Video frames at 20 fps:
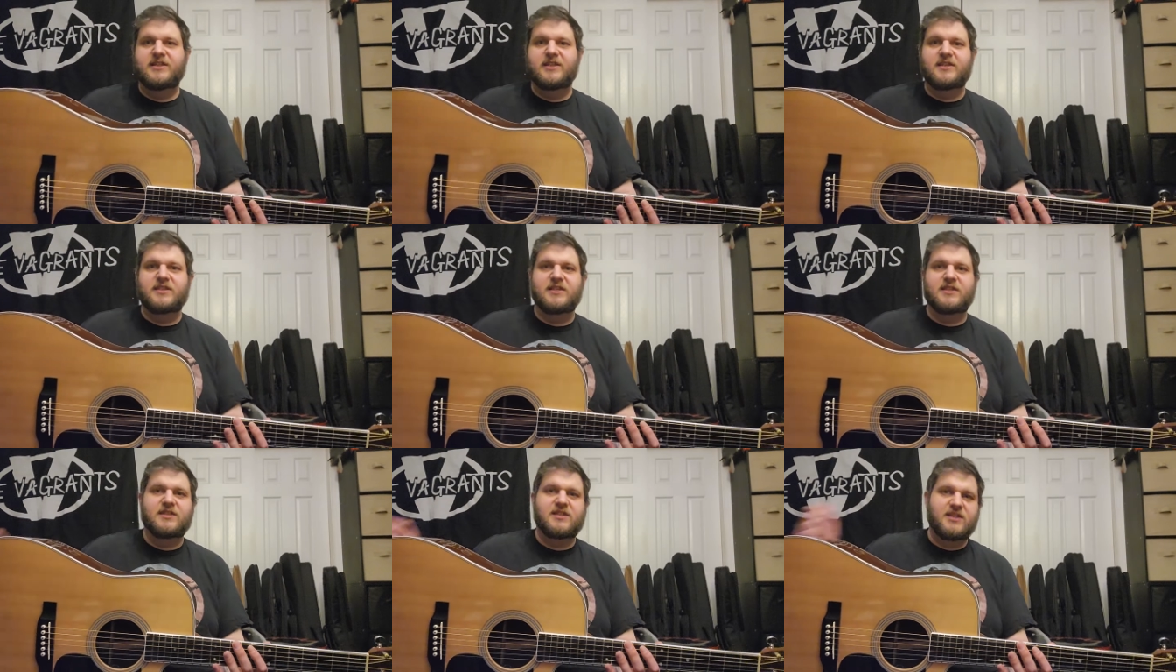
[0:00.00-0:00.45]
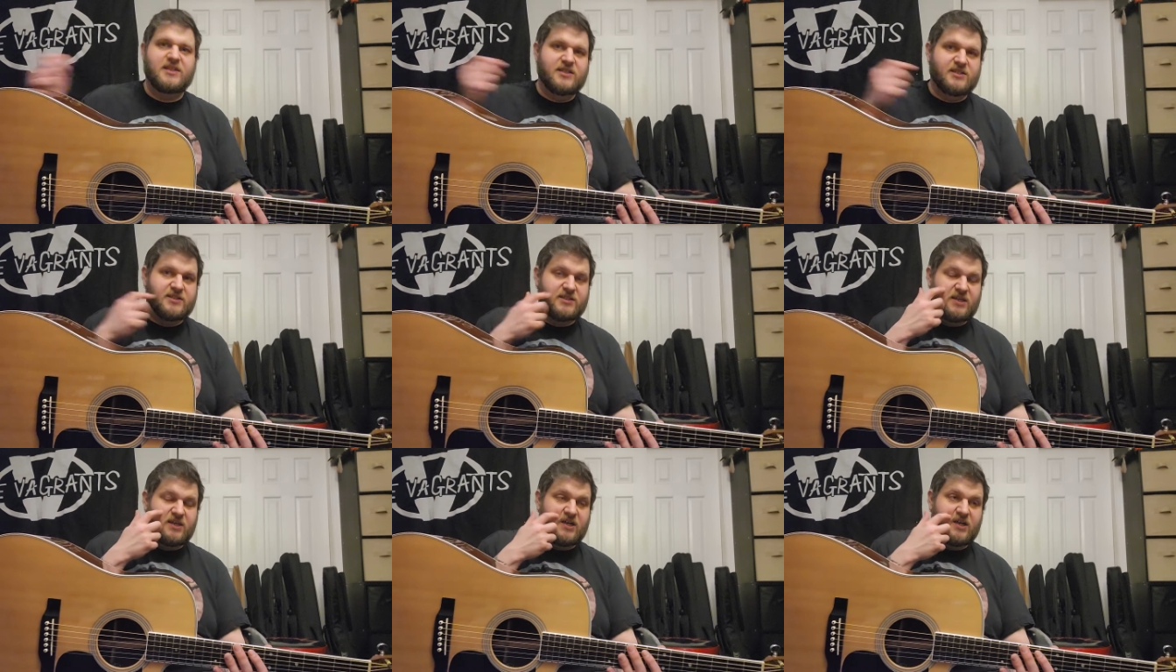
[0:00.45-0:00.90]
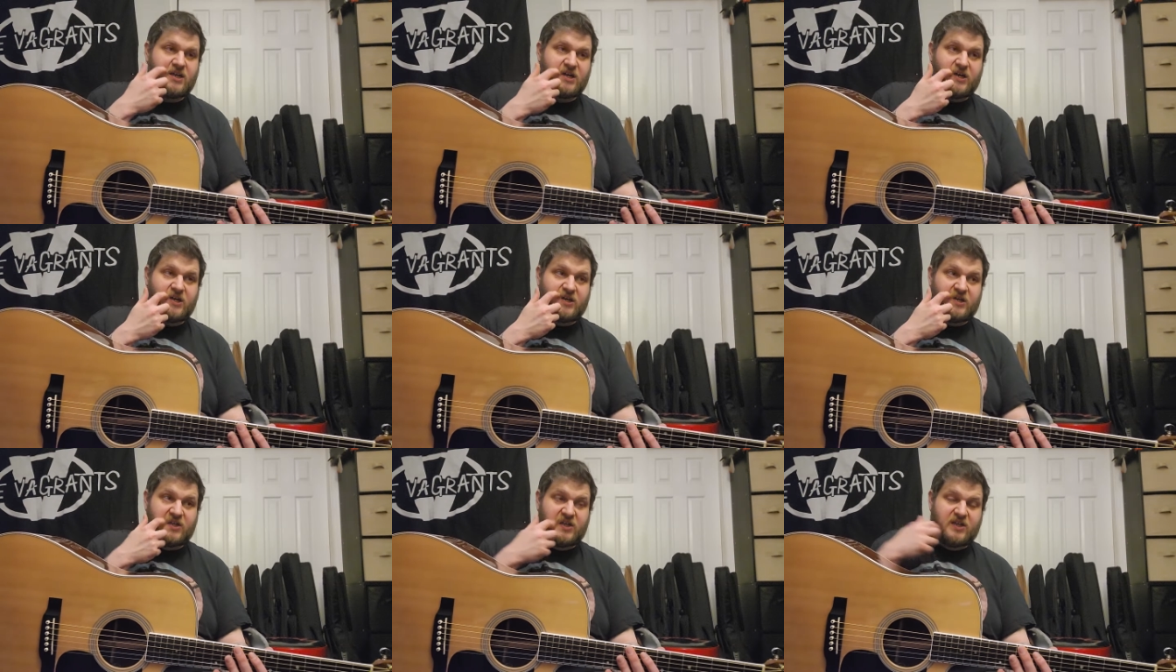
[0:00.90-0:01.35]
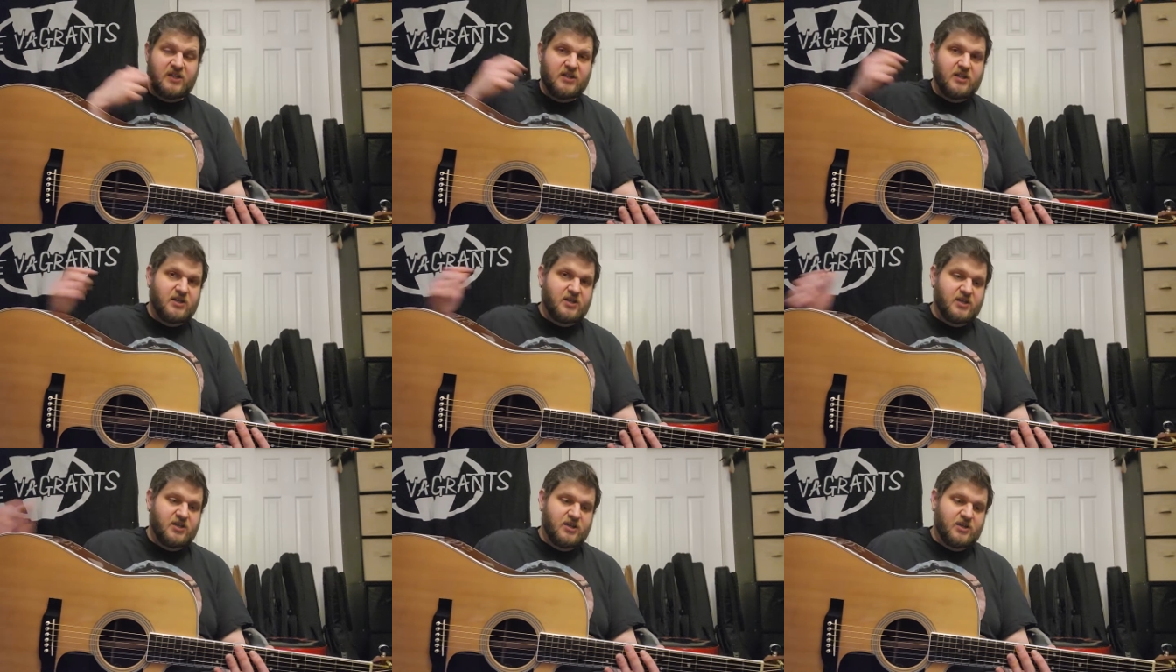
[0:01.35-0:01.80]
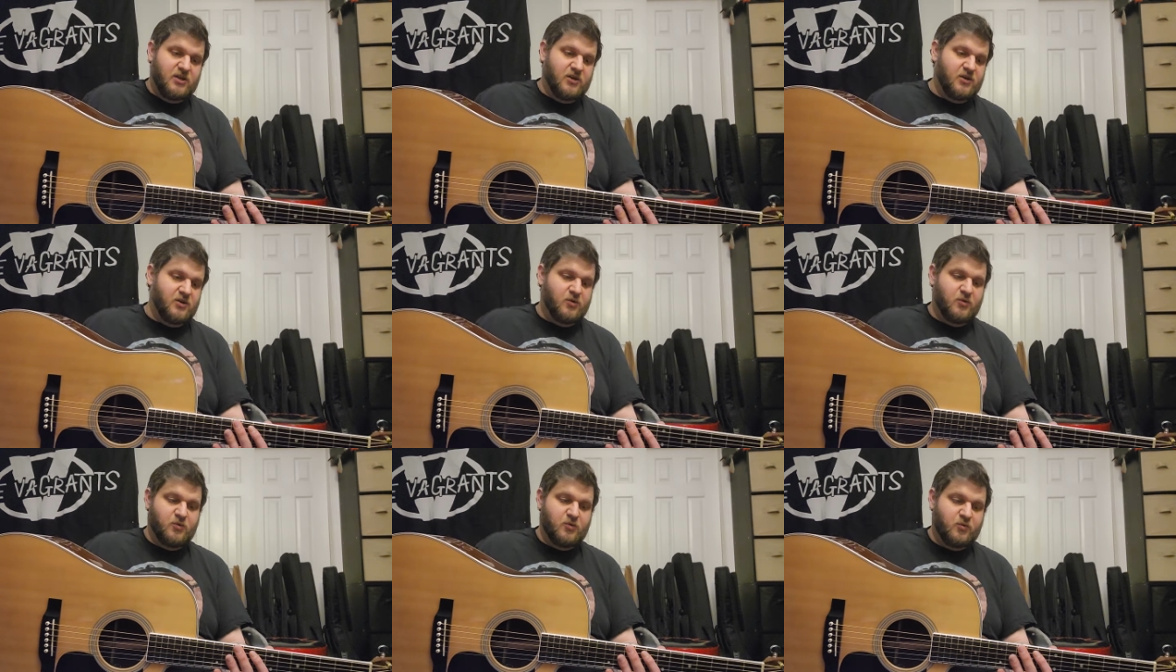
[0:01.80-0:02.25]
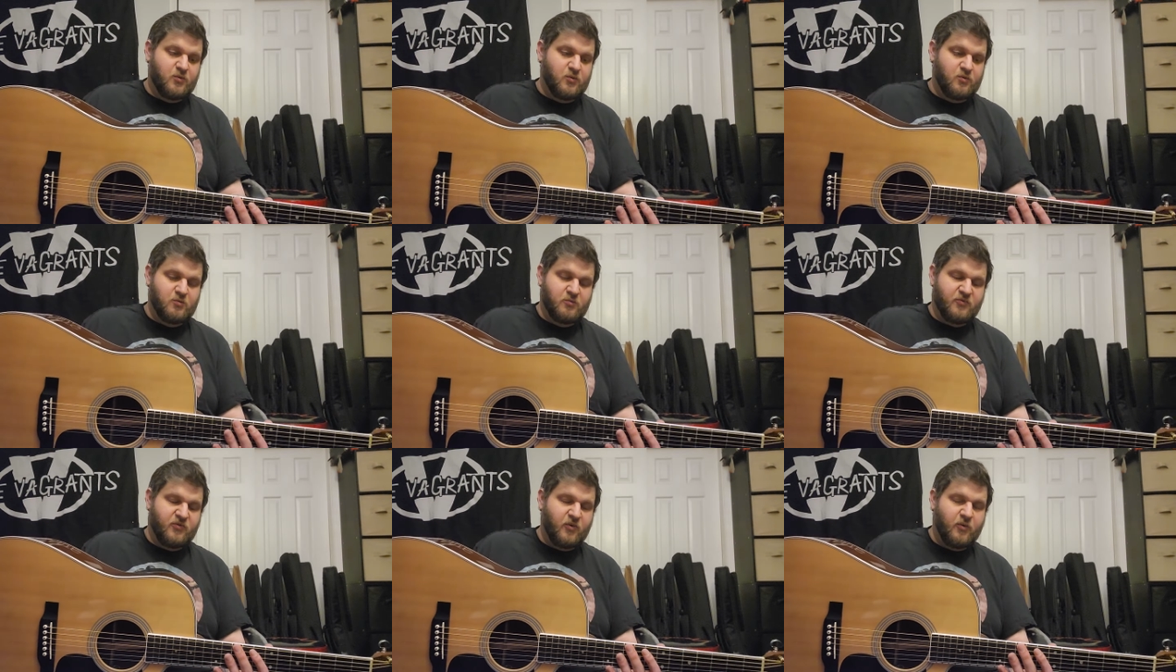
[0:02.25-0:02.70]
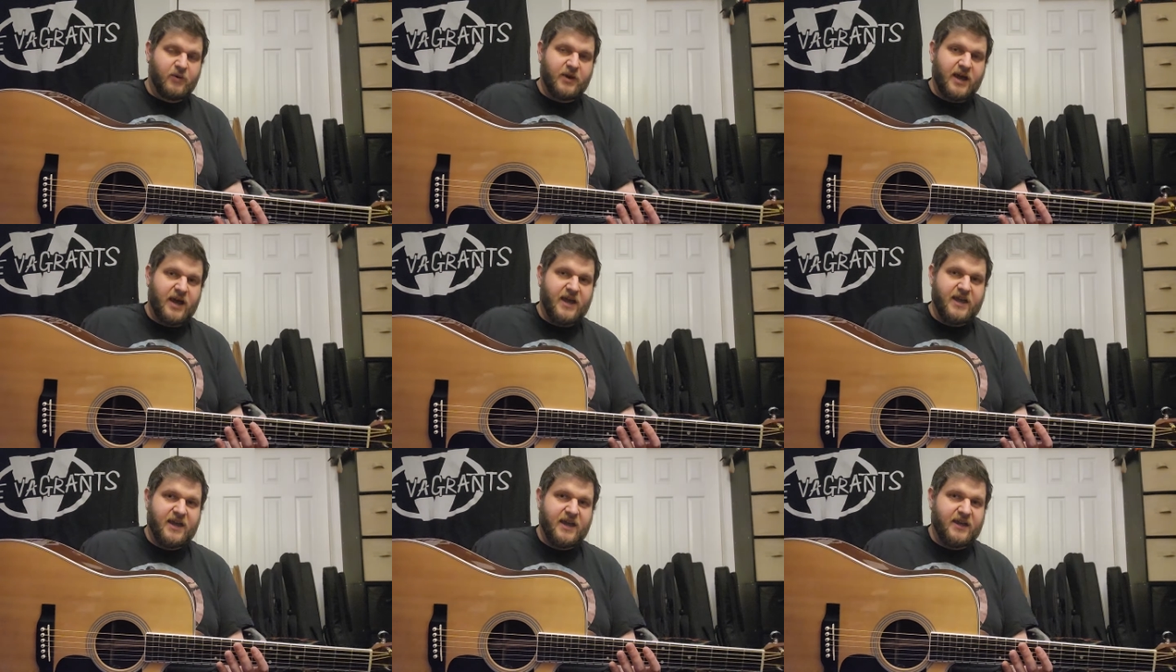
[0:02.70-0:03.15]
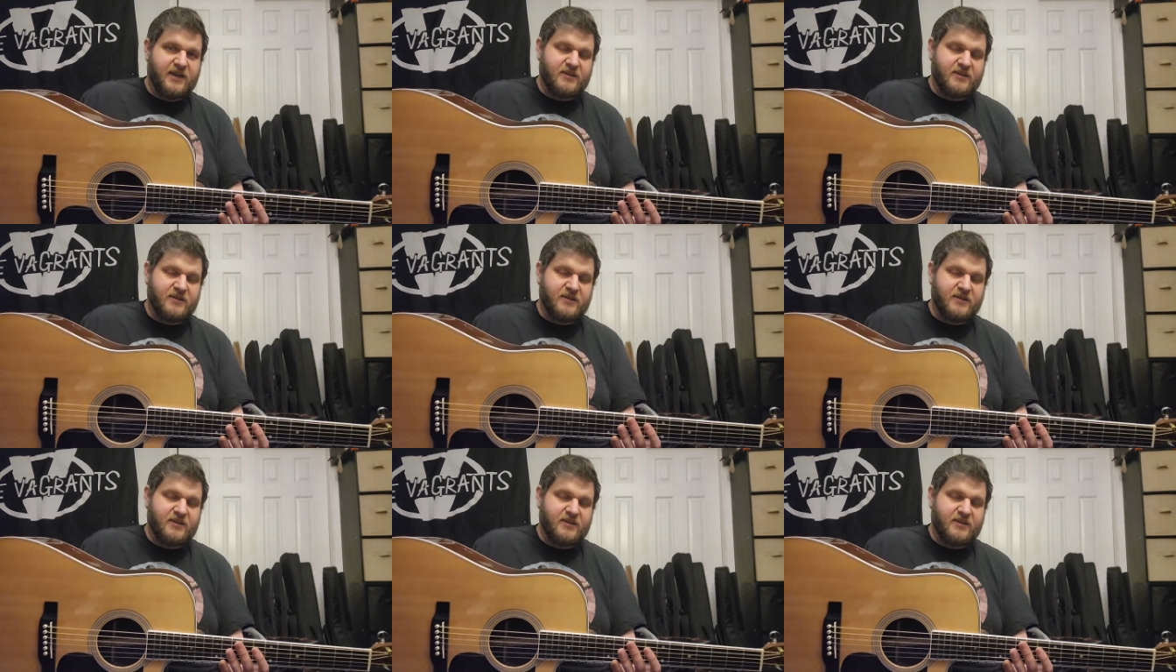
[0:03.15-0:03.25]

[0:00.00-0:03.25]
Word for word: They did these uh, for what I.